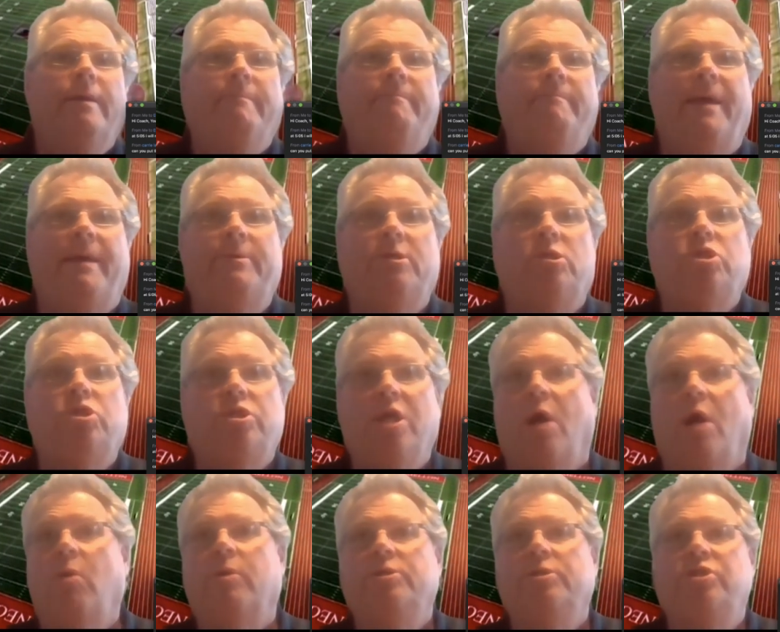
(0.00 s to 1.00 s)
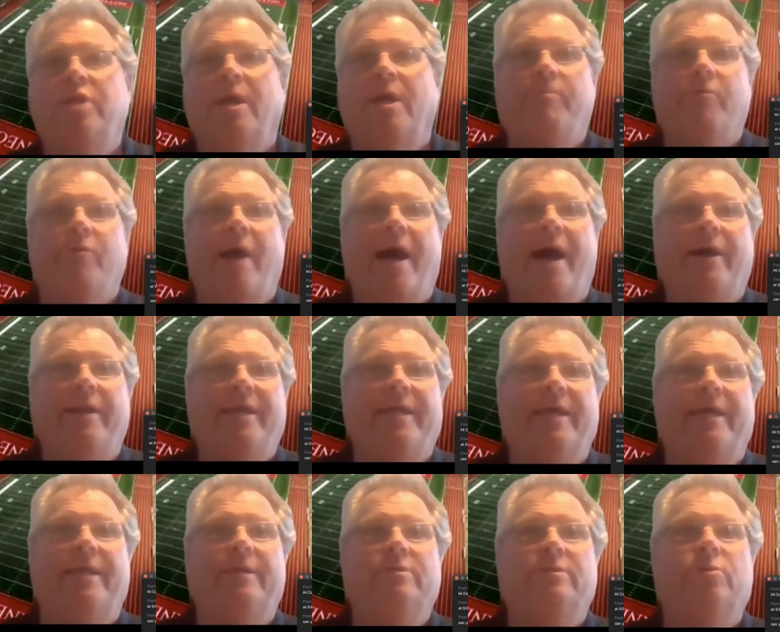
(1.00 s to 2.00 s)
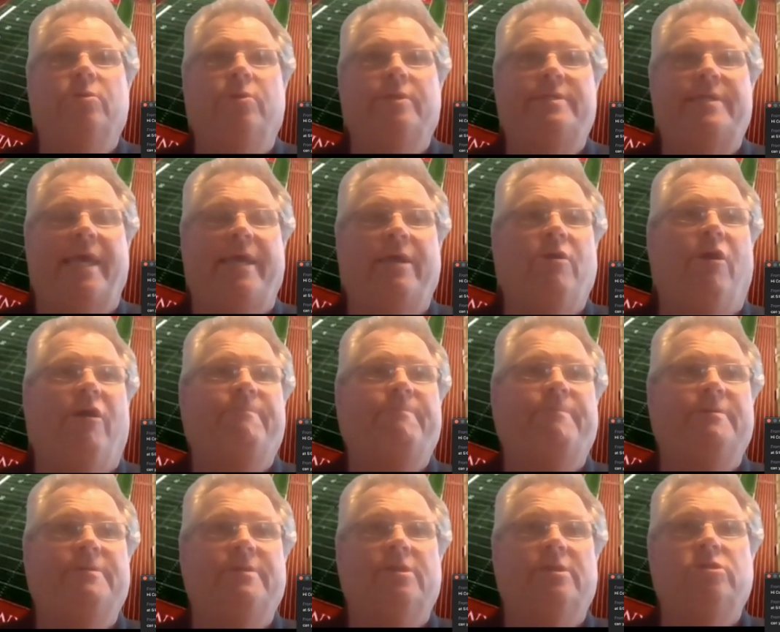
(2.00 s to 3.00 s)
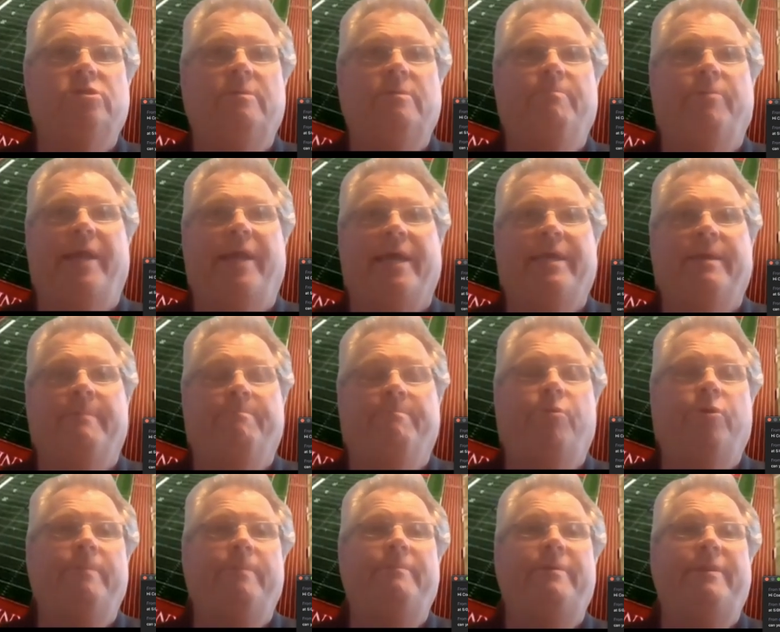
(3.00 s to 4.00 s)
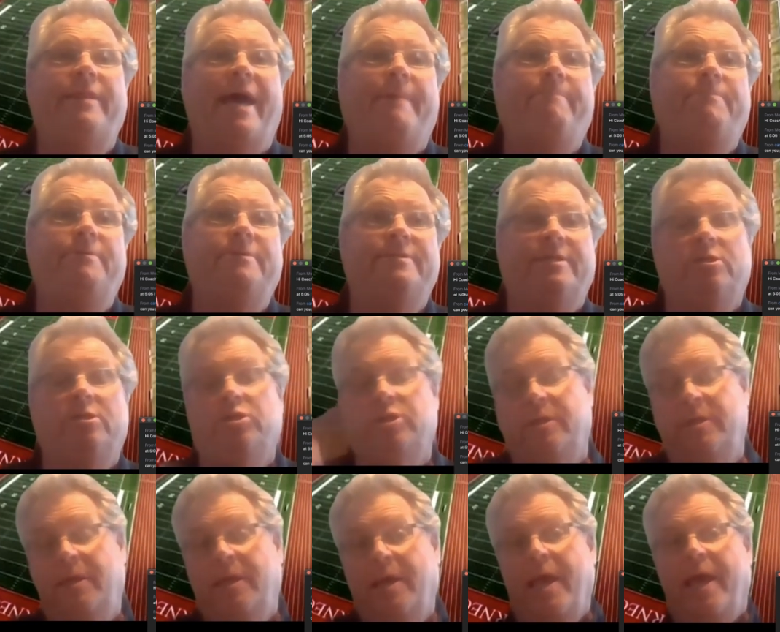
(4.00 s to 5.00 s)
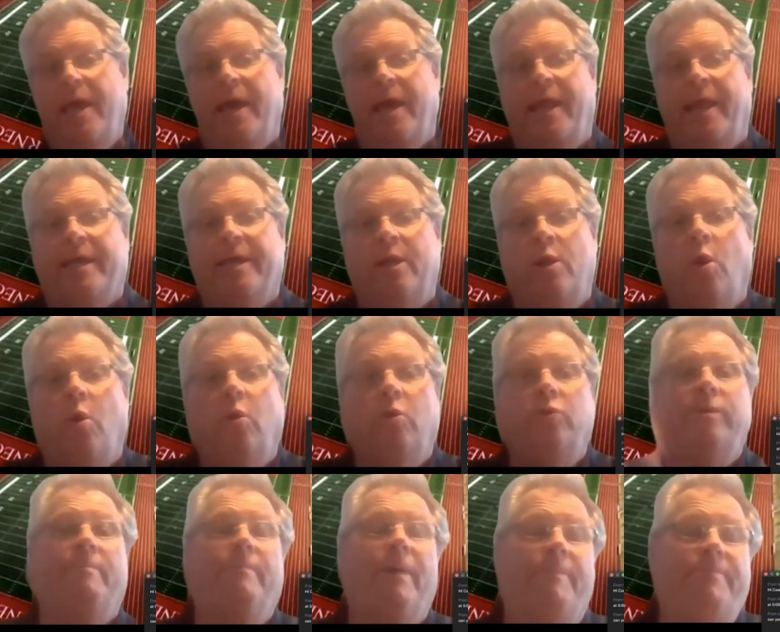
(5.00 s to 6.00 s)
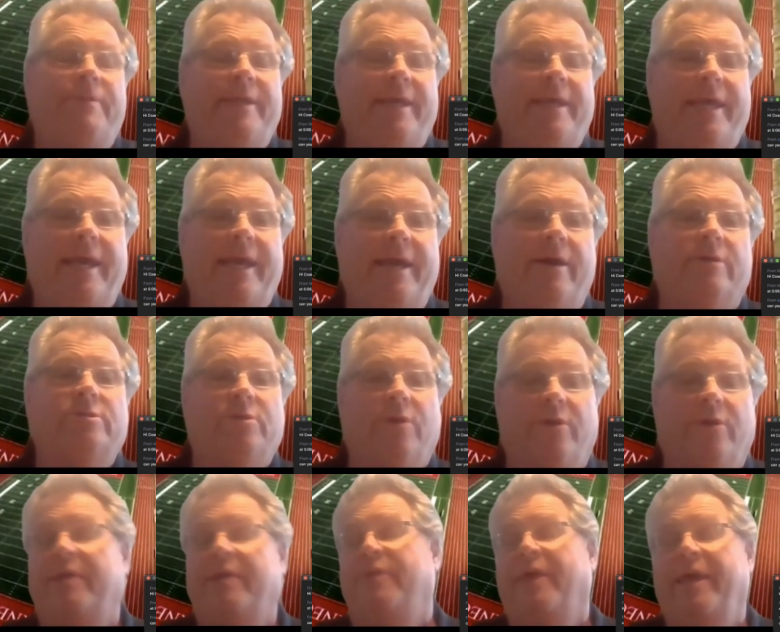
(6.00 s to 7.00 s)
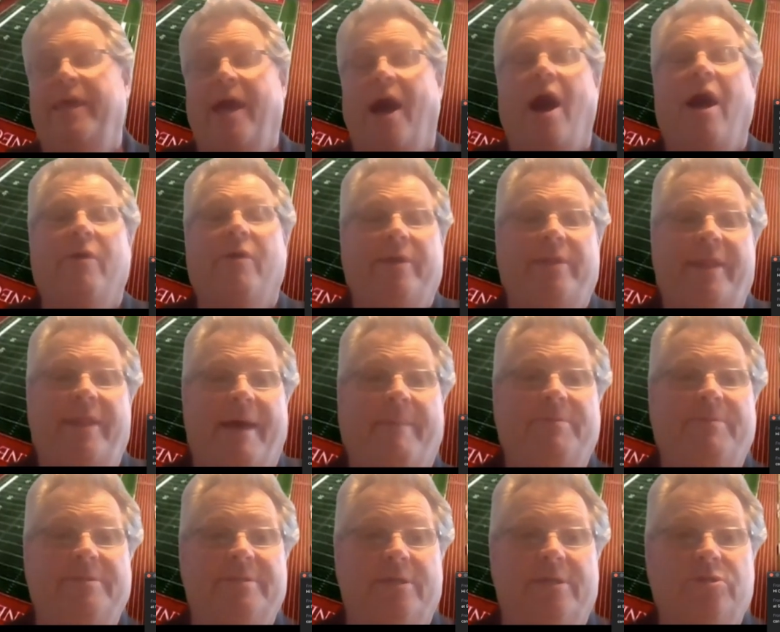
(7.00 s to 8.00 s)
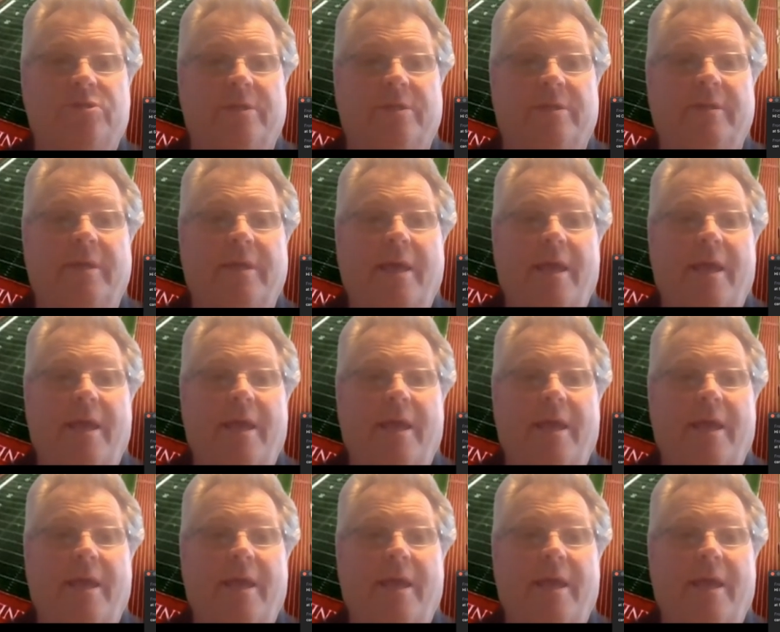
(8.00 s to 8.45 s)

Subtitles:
maybe show a jumper how to get into a takeoff position, but I can put them in that position and I can hold them up in the air so that they are in that position.